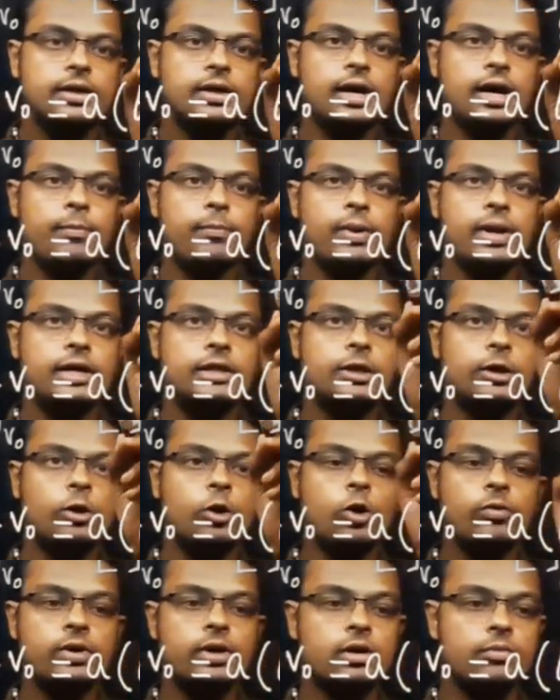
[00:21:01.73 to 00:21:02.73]
apply the
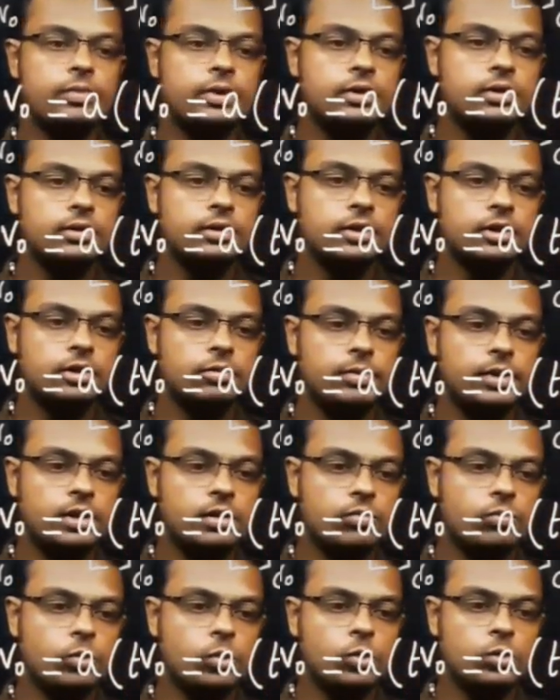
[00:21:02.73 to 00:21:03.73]
lower limit, it
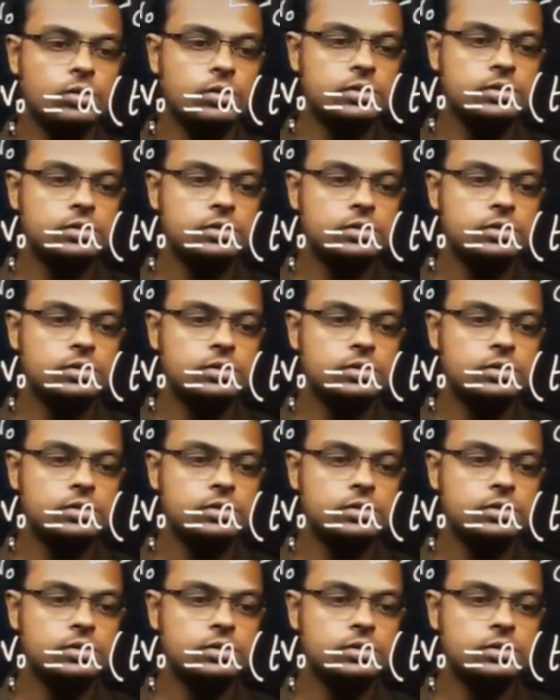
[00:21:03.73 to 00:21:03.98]
become what?